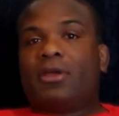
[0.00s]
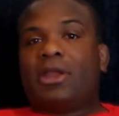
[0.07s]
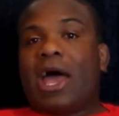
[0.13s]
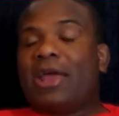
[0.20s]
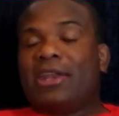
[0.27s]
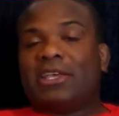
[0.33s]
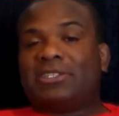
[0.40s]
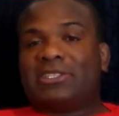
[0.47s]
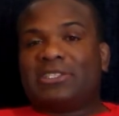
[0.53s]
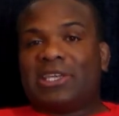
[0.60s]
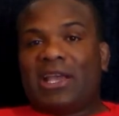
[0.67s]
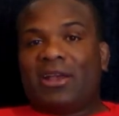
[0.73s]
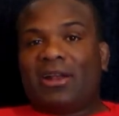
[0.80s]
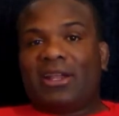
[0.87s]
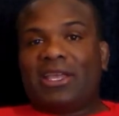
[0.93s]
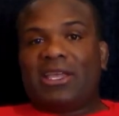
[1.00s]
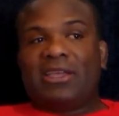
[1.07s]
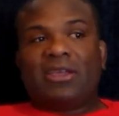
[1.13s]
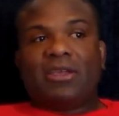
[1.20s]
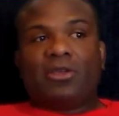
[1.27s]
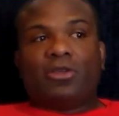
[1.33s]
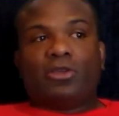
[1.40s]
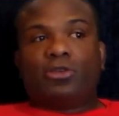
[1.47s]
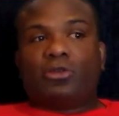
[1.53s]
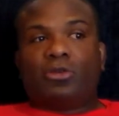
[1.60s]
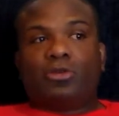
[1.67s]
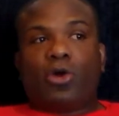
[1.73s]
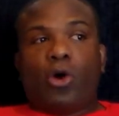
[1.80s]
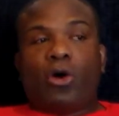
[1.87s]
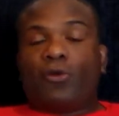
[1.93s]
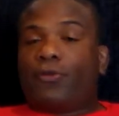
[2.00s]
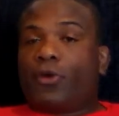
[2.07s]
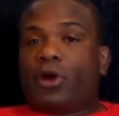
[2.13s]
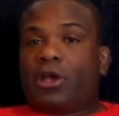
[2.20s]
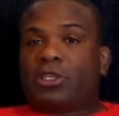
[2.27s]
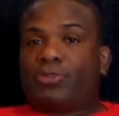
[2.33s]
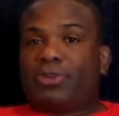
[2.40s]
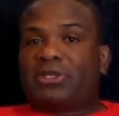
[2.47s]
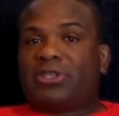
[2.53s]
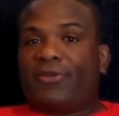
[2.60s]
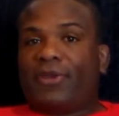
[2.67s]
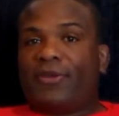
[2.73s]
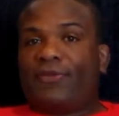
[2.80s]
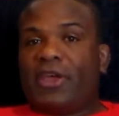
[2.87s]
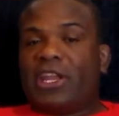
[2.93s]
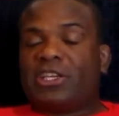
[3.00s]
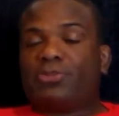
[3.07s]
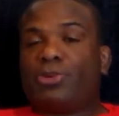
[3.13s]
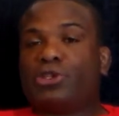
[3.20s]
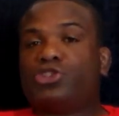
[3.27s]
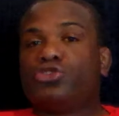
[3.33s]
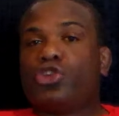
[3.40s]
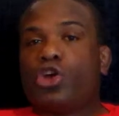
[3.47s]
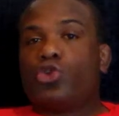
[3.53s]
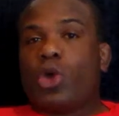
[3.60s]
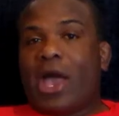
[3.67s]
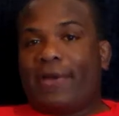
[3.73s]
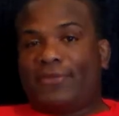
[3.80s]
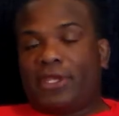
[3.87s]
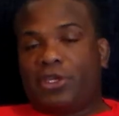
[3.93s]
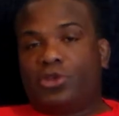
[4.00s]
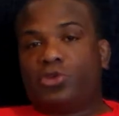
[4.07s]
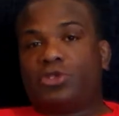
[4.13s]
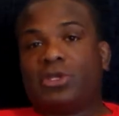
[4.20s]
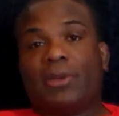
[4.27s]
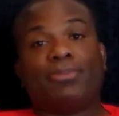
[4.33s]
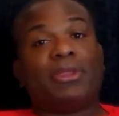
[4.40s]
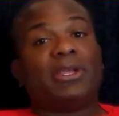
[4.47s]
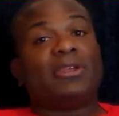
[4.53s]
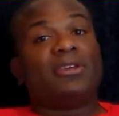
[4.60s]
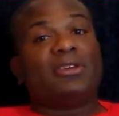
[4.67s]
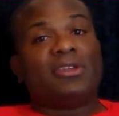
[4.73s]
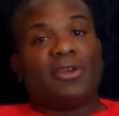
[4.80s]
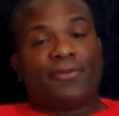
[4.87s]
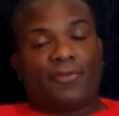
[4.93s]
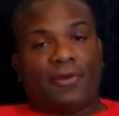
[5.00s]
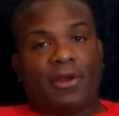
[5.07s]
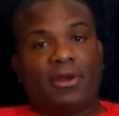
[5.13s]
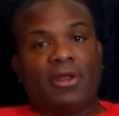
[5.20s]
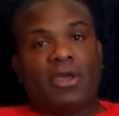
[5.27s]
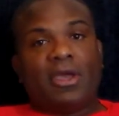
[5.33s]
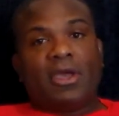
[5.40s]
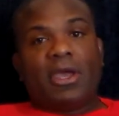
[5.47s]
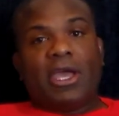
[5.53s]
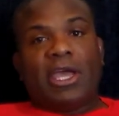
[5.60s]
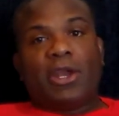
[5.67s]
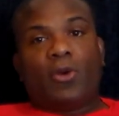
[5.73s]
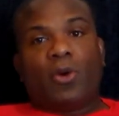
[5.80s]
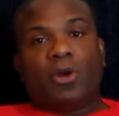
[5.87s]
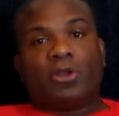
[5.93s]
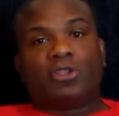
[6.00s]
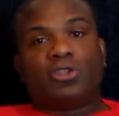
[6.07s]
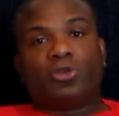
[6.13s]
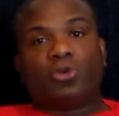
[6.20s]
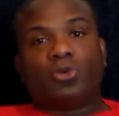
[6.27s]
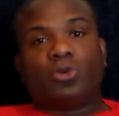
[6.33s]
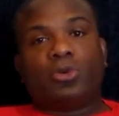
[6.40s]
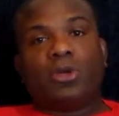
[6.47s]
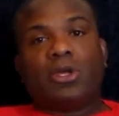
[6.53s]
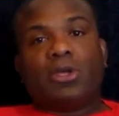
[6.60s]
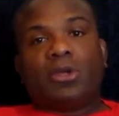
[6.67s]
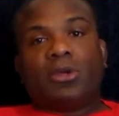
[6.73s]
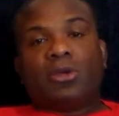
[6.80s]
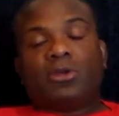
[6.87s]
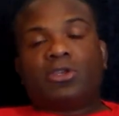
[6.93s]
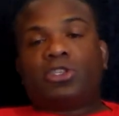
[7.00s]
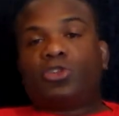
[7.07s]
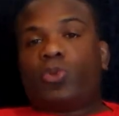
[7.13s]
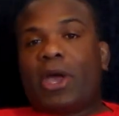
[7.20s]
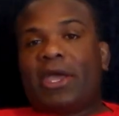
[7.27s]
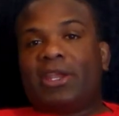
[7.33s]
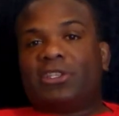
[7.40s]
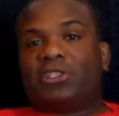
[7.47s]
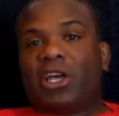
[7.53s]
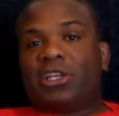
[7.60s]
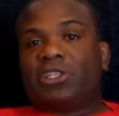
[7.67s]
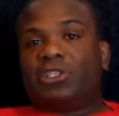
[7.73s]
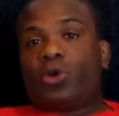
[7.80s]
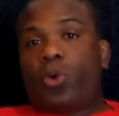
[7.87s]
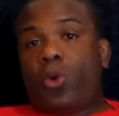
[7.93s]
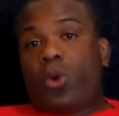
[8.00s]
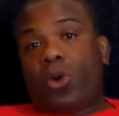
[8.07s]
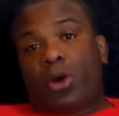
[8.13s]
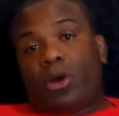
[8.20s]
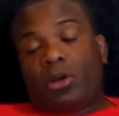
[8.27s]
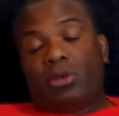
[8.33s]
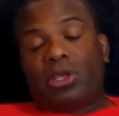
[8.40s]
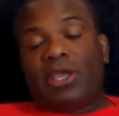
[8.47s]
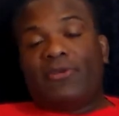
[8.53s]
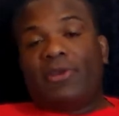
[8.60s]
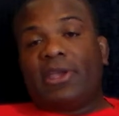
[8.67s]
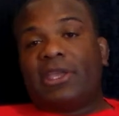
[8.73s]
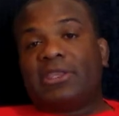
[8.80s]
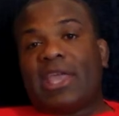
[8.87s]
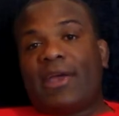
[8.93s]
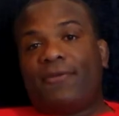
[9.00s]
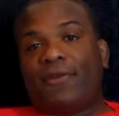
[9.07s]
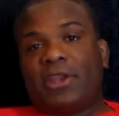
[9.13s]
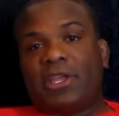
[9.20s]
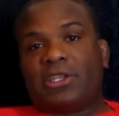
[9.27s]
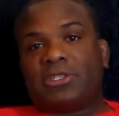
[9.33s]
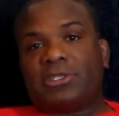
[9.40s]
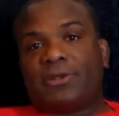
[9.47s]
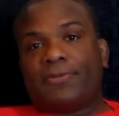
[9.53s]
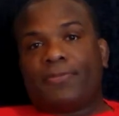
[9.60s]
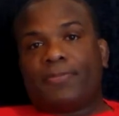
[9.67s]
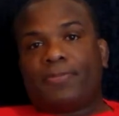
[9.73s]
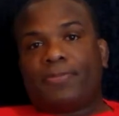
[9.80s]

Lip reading: Not necessarily going for a specific finish, but you know you have to do something different in order to sway the judges or even get that finish.